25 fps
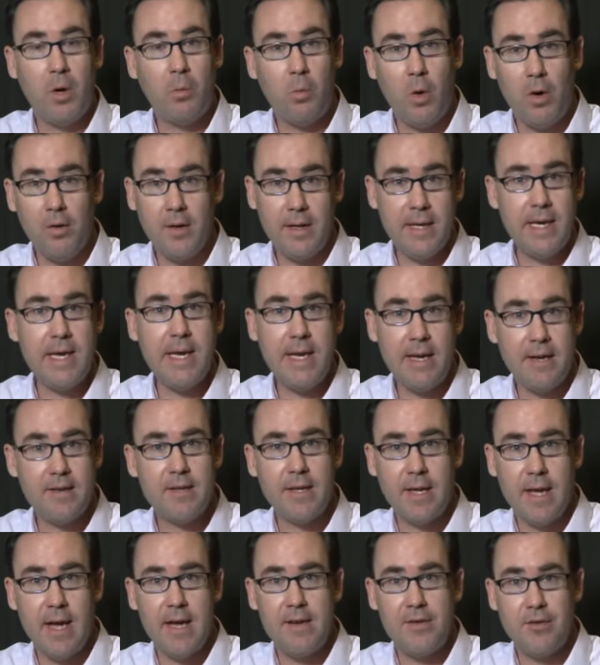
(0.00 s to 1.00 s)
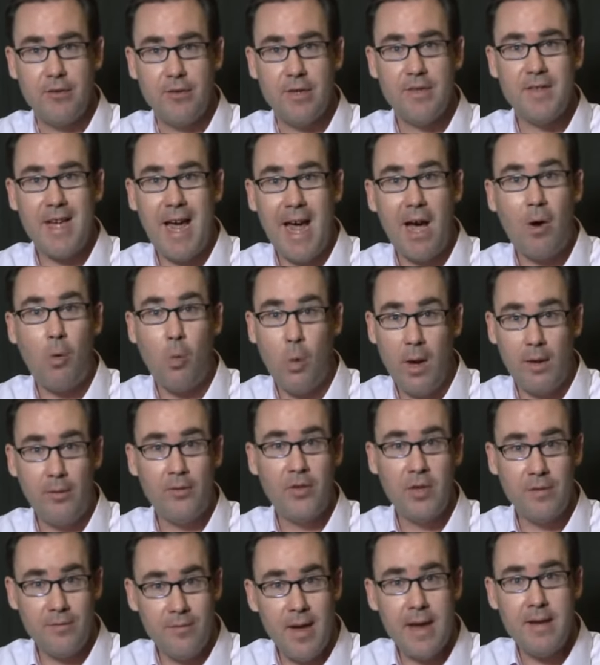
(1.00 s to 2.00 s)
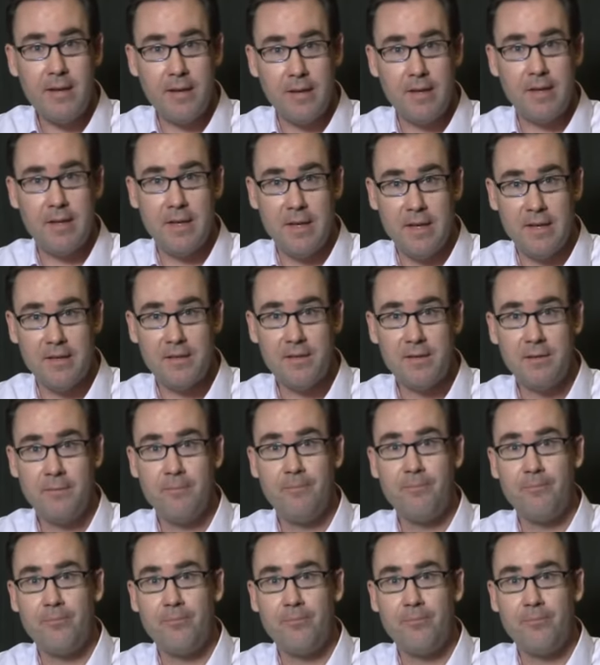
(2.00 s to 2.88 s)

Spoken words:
Well, one key indicator is how well defended it is.